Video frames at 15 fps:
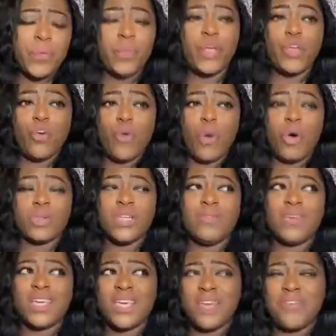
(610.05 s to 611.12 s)
when you won't
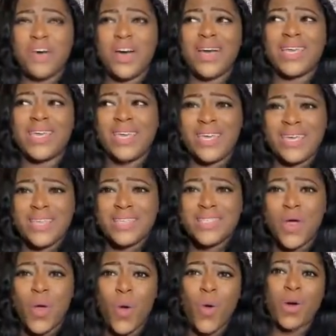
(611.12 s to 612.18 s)
even give her a kiss
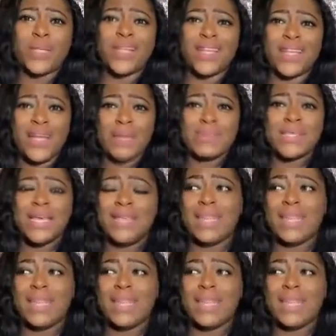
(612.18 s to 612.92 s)
on the lips,